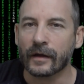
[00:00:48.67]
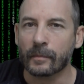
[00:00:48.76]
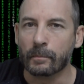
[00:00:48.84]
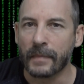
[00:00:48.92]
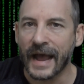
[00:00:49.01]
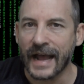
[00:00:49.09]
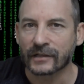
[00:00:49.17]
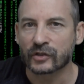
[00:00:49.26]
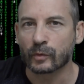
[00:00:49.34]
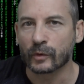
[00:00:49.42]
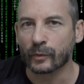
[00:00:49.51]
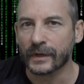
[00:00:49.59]
match
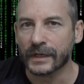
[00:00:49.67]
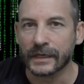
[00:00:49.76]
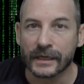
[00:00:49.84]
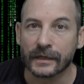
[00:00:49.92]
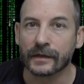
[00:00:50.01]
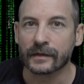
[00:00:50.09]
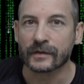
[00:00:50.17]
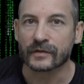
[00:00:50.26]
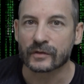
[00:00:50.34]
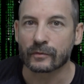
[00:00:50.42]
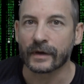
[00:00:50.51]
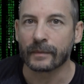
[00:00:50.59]
what we need in the
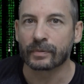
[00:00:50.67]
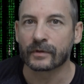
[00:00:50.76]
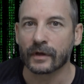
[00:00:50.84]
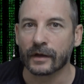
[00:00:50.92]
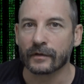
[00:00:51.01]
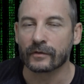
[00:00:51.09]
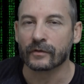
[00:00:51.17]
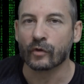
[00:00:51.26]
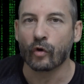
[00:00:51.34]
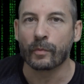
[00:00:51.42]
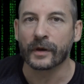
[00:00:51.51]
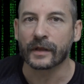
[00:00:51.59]
script, and
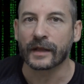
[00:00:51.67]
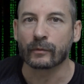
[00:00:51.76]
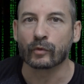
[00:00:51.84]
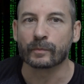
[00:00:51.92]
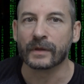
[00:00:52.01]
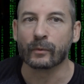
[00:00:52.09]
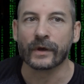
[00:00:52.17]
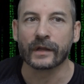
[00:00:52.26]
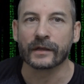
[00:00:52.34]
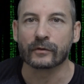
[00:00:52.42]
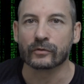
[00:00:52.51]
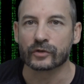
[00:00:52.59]
nobody that would be
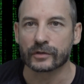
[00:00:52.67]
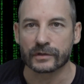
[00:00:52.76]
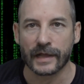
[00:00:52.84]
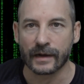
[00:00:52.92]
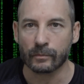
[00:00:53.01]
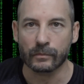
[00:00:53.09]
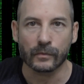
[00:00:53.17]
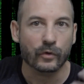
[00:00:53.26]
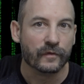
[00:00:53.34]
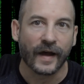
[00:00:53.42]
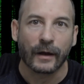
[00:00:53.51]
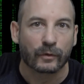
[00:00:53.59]
willing to just like
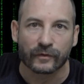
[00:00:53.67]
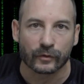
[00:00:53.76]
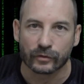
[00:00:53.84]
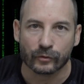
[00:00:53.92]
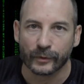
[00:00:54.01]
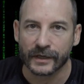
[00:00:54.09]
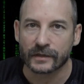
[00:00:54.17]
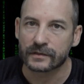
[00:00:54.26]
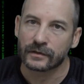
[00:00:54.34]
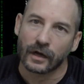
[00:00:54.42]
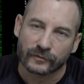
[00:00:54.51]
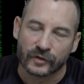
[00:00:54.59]
move out for 2
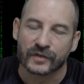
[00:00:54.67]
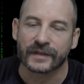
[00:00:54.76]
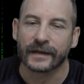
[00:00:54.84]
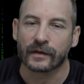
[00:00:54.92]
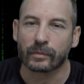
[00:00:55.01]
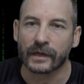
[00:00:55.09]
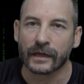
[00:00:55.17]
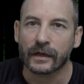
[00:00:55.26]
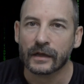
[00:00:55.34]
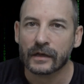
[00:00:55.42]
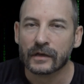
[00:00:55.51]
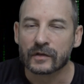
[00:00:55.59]
weeks, understandably.
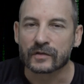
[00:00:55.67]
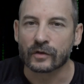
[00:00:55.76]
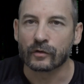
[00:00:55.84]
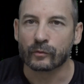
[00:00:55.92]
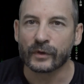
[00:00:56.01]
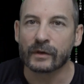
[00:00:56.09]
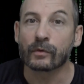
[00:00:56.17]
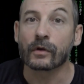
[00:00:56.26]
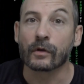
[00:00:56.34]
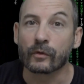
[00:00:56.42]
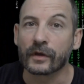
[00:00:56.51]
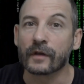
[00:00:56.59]
So we were
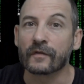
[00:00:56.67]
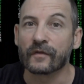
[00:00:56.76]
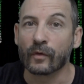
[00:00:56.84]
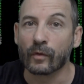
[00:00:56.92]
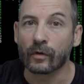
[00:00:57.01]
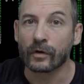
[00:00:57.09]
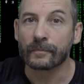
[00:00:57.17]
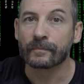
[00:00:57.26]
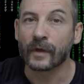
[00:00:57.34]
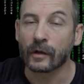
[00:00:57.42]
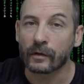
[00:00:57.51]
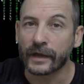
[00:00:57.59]
looking for
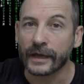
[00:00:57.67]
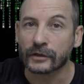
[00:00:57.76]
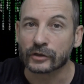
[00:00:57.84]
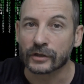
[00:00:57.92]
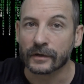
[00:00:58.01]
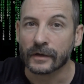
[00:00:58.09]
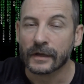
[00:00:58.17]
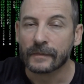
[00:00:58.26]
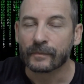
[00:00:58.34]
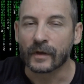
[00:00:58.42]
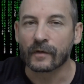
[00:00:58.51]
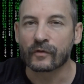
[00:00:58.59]
a location.
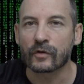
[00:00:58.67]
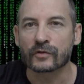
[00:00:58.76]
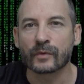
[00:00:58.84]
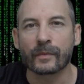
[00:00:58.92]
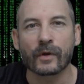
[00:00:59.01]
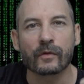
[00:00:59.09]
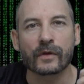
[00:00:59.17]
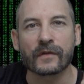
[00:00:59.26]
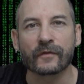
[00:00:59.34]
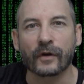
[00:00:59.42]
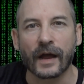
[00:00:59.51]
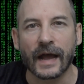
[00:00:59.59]
And of course we were looking
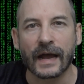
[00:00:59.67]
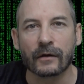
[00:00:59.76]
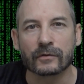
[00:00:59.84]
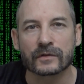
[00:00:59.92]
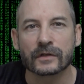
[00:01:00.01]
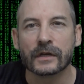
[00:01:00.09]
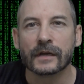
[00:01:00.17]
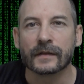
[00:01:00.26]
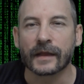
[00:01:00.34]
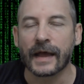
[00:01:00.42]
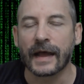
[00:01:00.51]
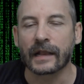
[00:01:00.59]
for a house
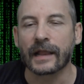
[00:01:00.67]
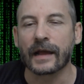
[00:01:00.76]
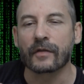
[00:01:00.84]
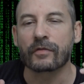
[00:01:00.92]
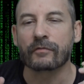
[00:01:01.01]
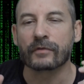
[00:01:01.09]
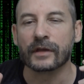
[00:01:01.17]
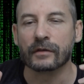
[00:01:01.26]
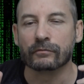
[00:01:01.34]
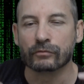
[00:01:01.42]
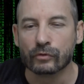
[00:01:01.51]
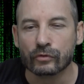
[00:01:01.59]
that had like 3
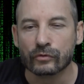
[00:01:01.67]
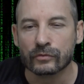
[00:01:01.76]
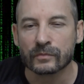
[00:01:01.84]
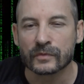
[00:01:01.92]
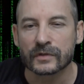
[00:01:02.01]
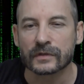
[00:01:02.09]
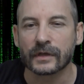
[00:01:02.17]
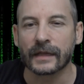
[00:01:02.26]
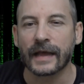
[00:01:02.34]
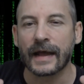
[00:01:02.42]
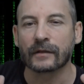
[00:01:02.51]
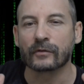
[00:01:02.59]
rooms. It
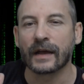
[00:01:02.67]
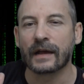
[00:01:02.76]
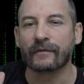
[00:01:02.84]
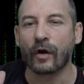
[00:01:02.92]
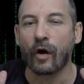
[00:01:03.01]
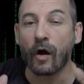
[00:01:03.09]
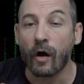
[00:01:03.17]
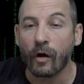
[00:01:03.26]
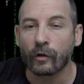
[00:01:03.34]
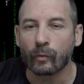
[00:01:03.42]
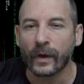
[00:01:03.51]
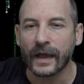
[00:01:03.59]
had to have a
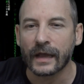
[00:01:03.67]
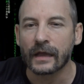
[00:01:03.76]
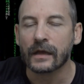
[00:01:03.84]
hallway,